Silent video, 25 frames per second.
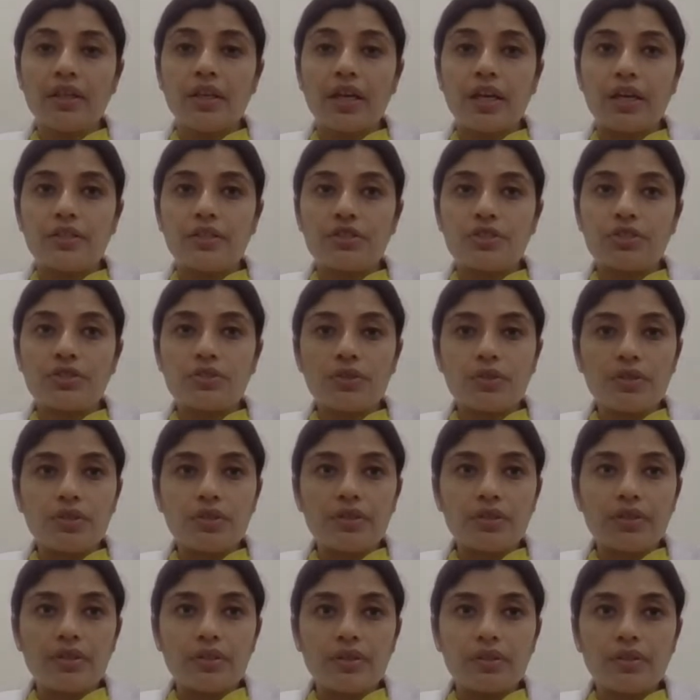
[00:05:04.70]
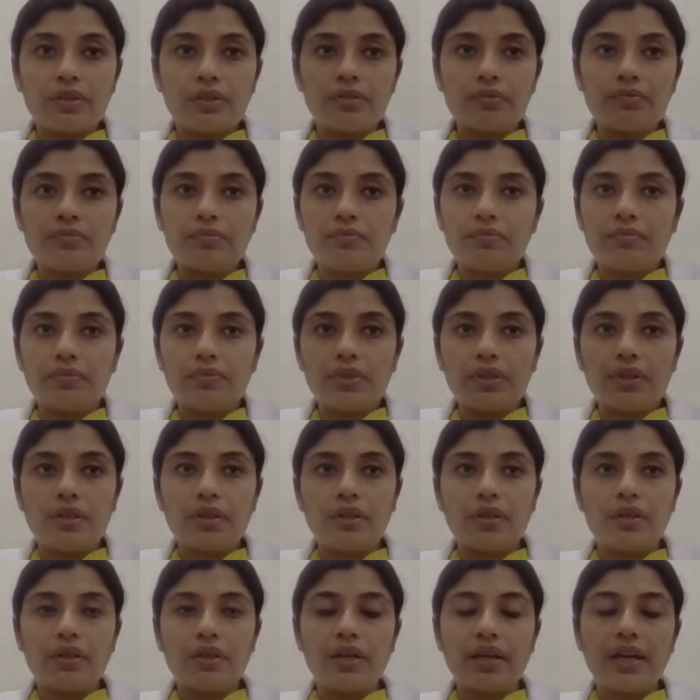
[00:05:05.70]
it should
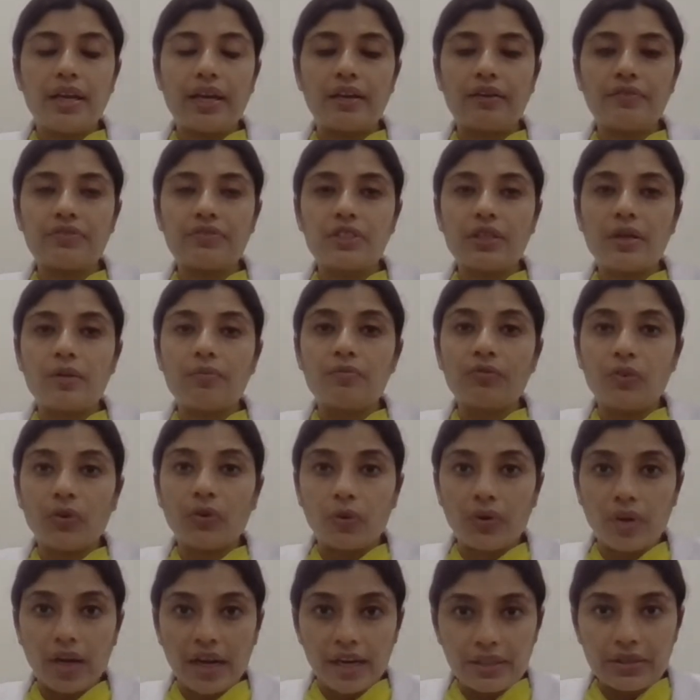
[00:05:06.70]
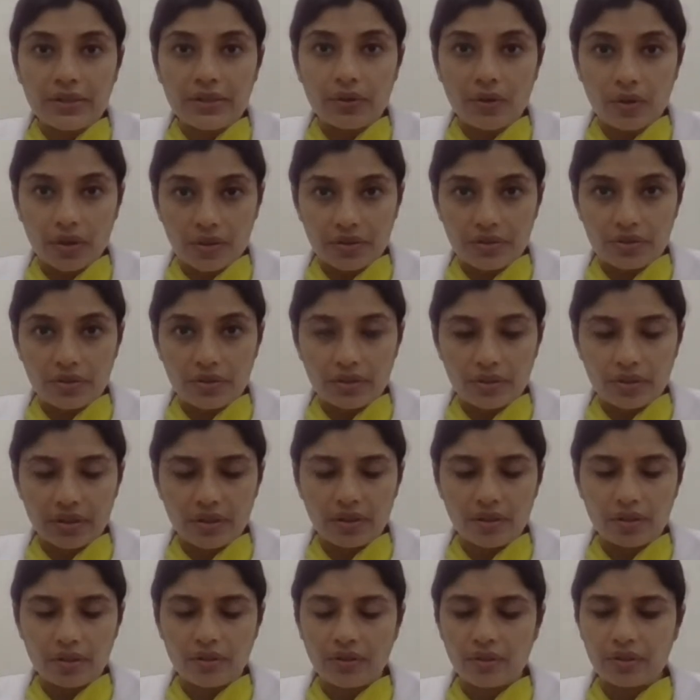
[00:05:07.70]
have some fluoride
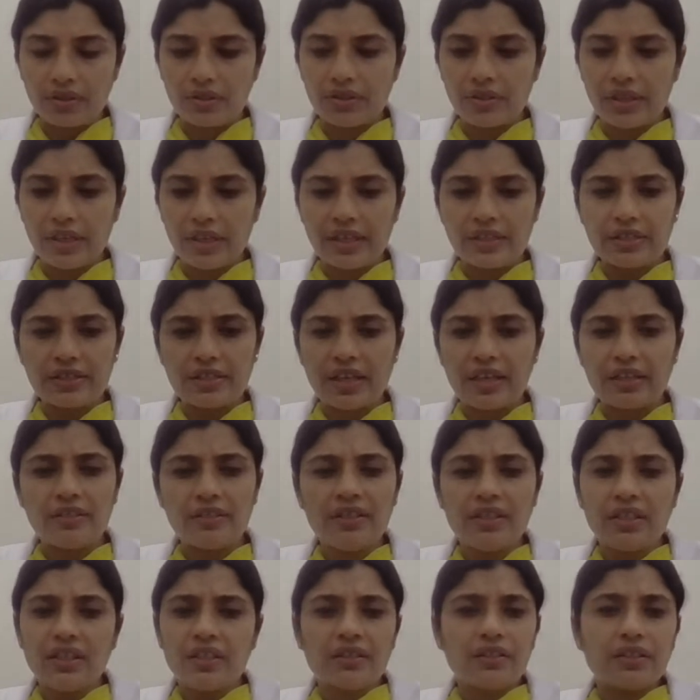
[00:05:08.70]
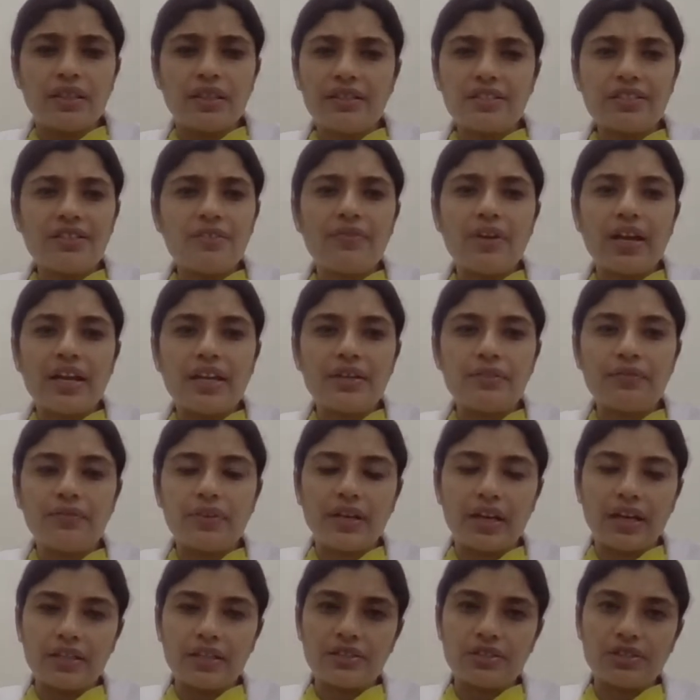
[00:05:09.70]
content. And there is a wide
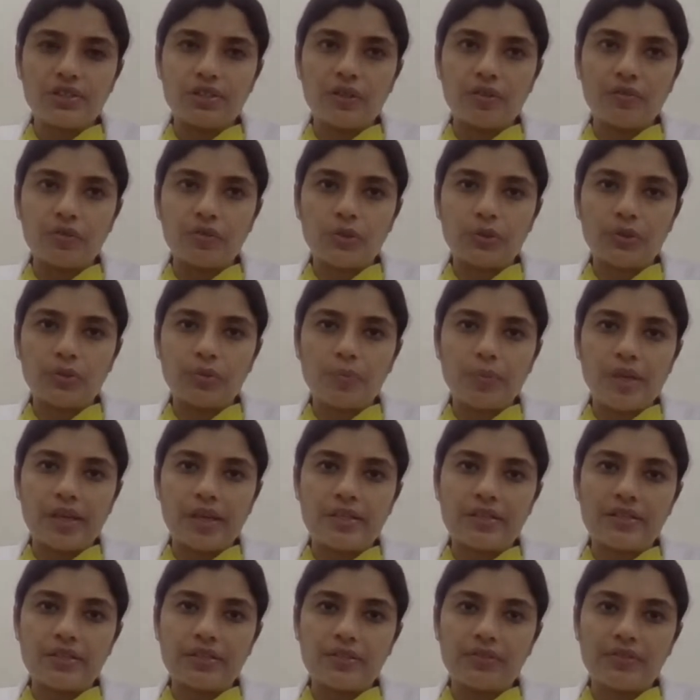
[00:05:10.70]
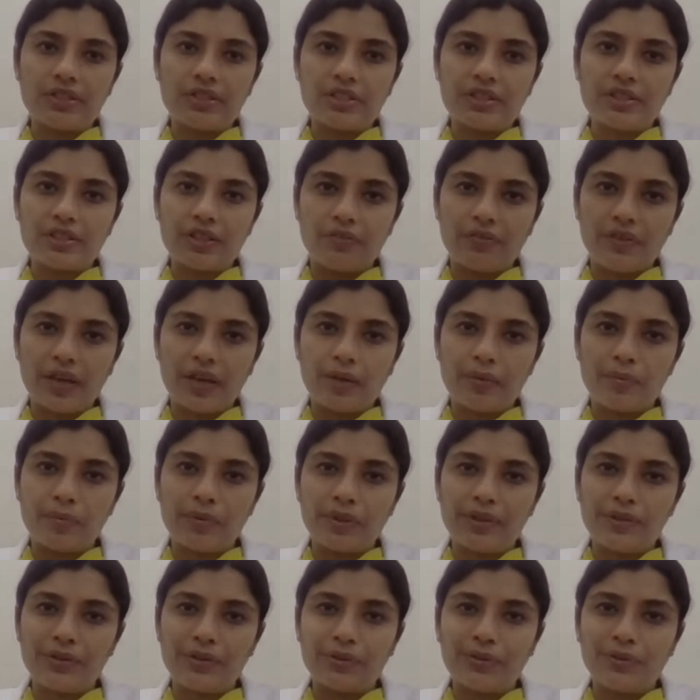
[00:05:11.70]
variety of toothpaste which is
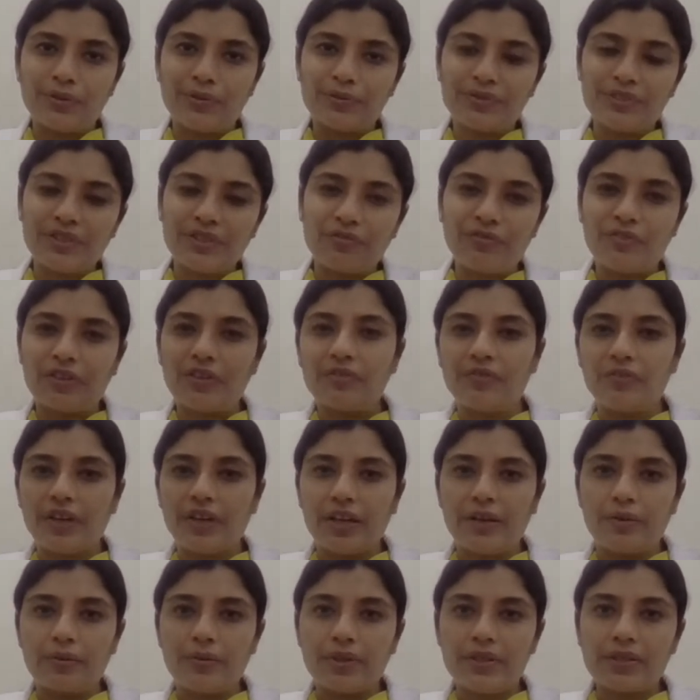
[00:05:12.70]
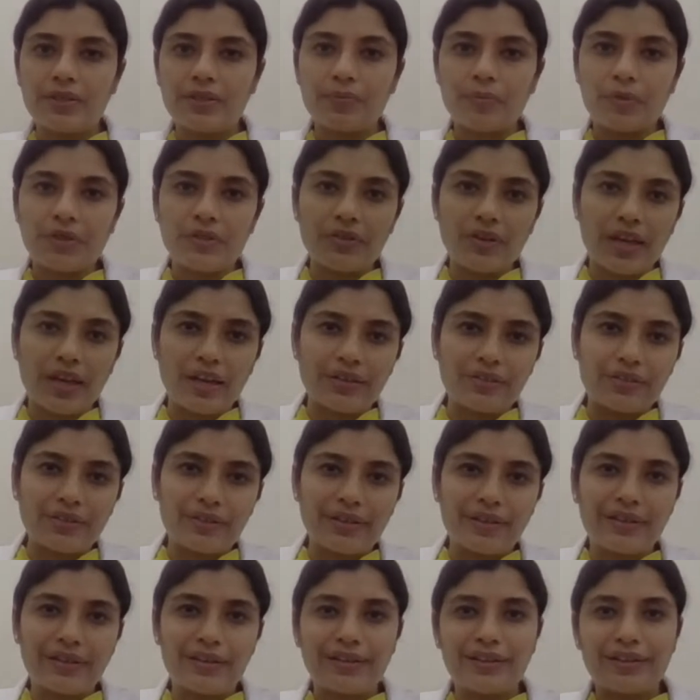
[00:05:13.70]
available, different flavors,
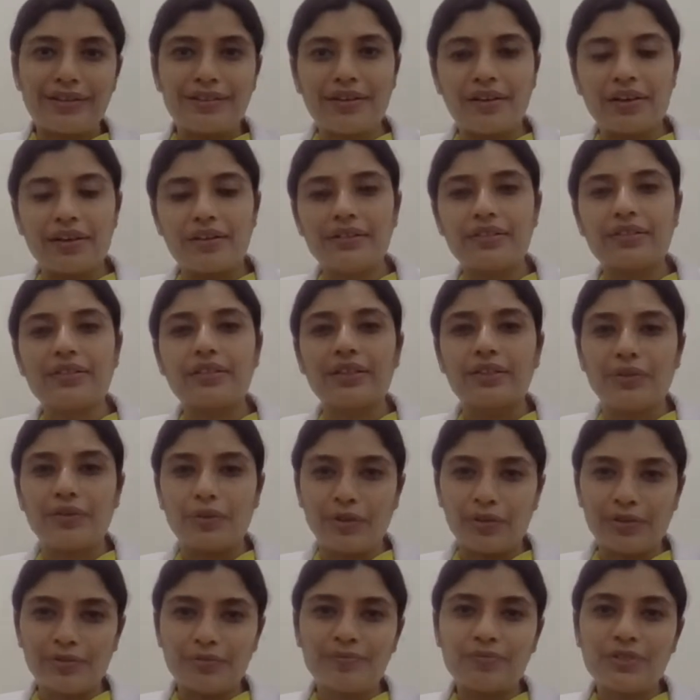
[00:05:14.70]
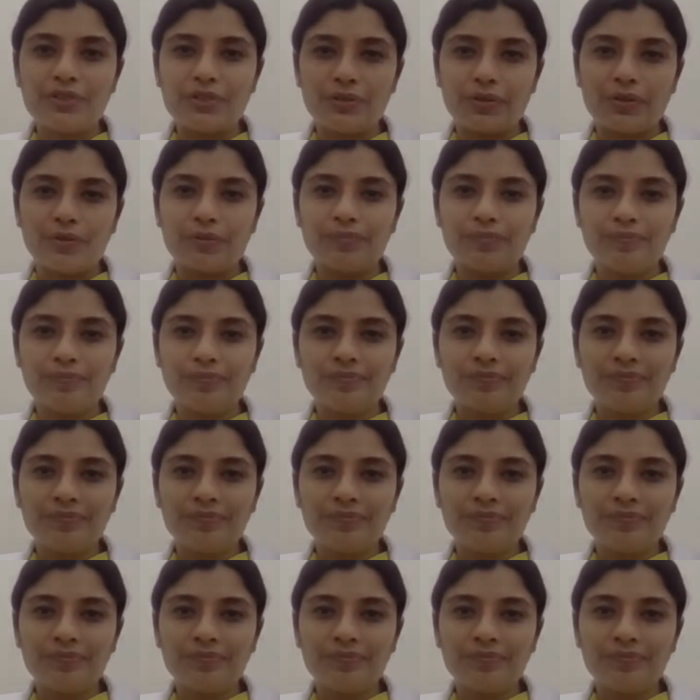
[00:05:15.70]
pediatric, adult, and all. So